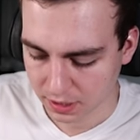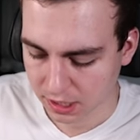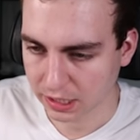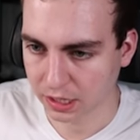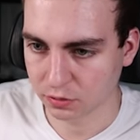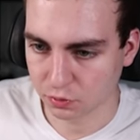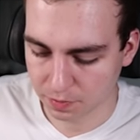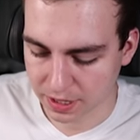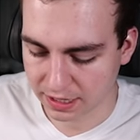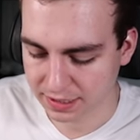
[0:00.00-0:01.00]
and we'll
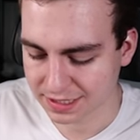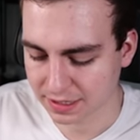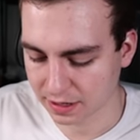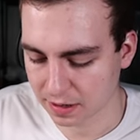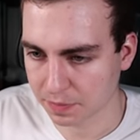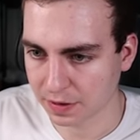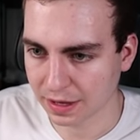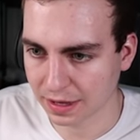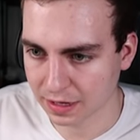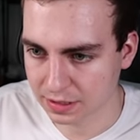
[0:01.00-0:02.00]
make its type
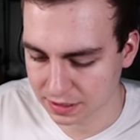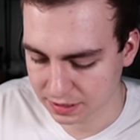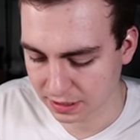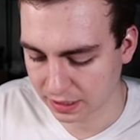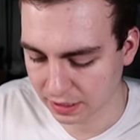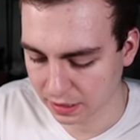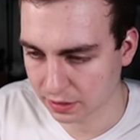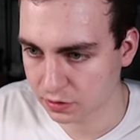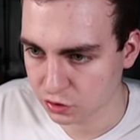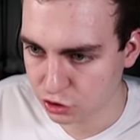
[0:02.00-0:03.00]
int
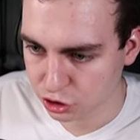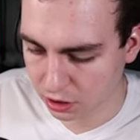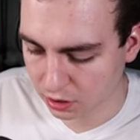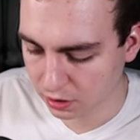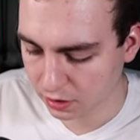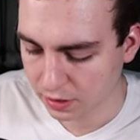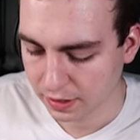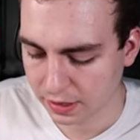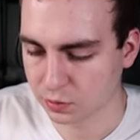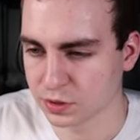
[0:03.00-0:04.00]
and char,
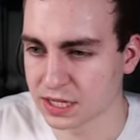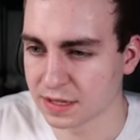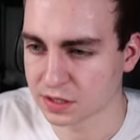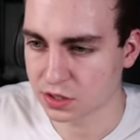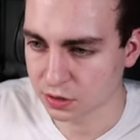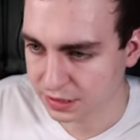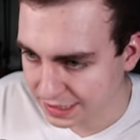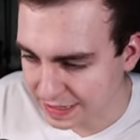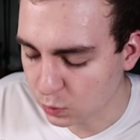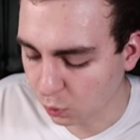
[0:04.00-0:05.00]
and we'll say this is called
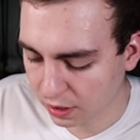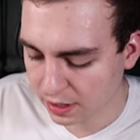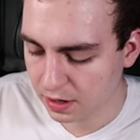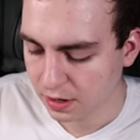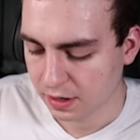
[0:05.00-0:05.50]
T1.